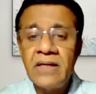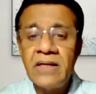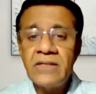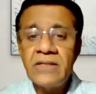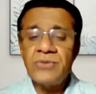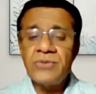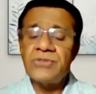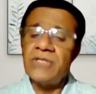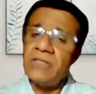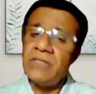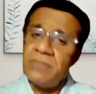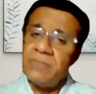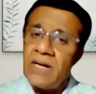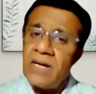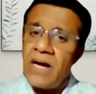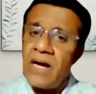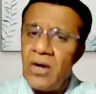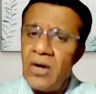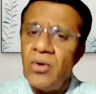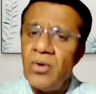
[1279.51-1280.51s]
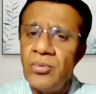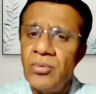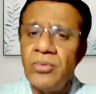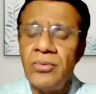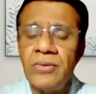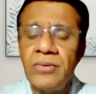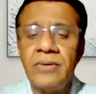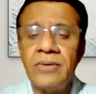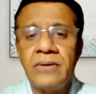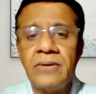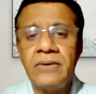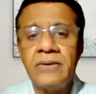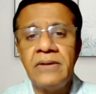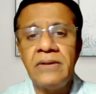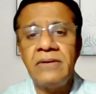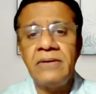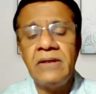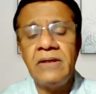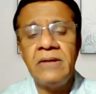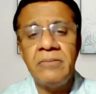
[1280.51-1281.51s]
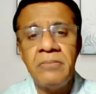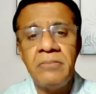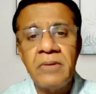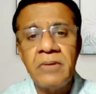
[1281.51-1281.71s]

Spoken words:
she was telling me how they're really